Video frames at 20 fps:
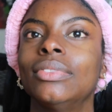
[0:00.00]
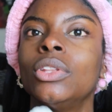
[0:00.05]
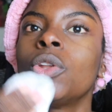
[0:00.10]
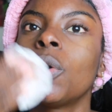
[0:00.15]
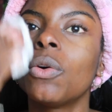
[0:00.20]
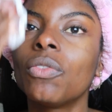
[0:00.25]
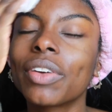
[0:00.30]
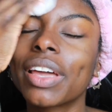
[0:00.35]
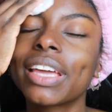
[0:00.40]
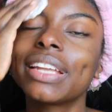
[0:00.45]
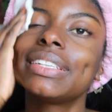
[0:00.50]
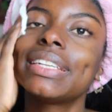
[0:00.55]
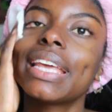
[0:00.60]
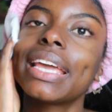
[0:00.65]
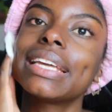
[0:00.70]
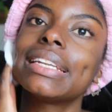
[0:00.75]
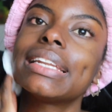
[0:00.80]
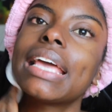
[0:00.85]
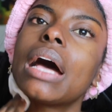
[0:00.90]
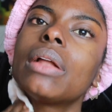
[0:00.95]
Don't forget
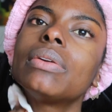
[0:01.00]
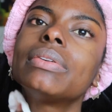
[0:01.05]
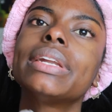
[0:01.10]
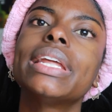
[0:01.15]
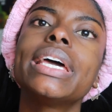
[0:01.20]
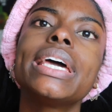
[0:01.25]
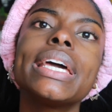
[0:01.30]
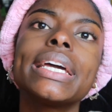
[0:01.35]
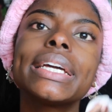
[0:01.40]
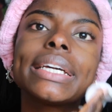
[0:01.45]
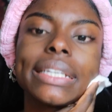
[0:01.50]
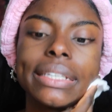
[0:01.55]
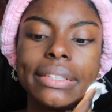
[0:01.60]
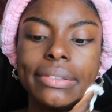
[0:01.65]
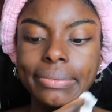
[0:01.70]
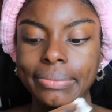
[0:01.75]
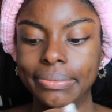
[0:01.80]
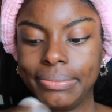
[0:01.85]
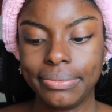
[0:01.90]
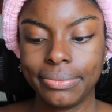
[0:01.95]
to take down the neck.
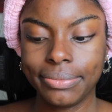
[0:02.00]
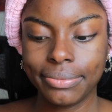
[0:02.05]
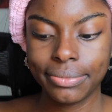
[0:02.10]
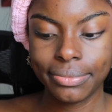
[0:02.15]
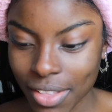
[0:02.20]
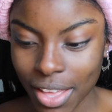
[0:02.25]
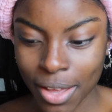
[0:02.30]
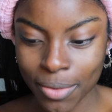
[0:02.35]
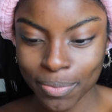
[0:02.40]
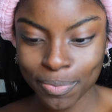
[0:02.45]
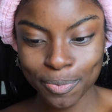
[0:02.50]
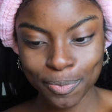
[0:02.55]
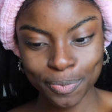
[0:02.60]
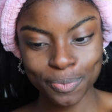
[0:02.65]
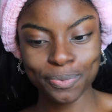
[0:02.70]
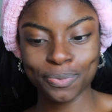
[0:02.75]
Now I've done that,